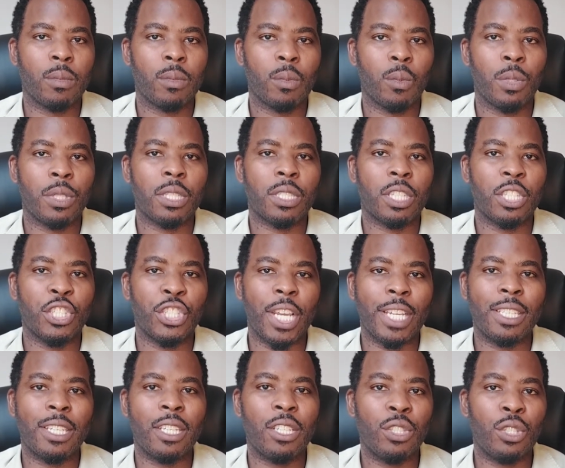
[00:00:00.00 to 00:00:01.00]
which is
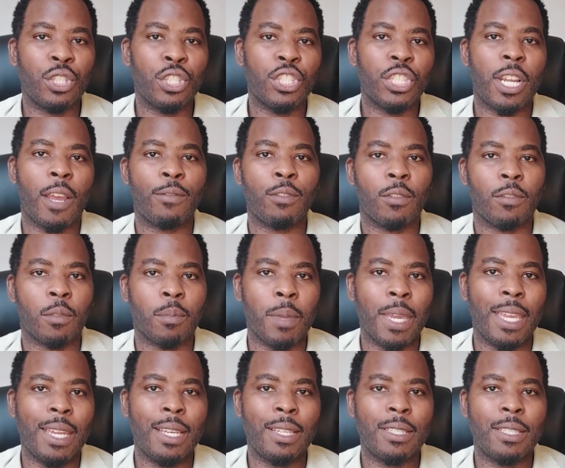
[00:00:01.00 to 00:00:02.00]
injected into the shaft of the
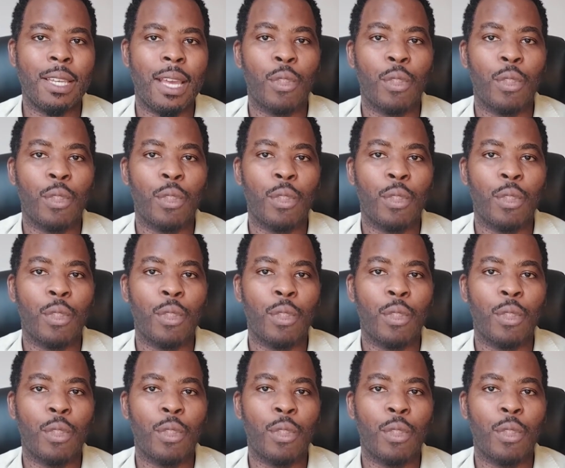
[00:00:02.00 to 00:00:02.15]
penis,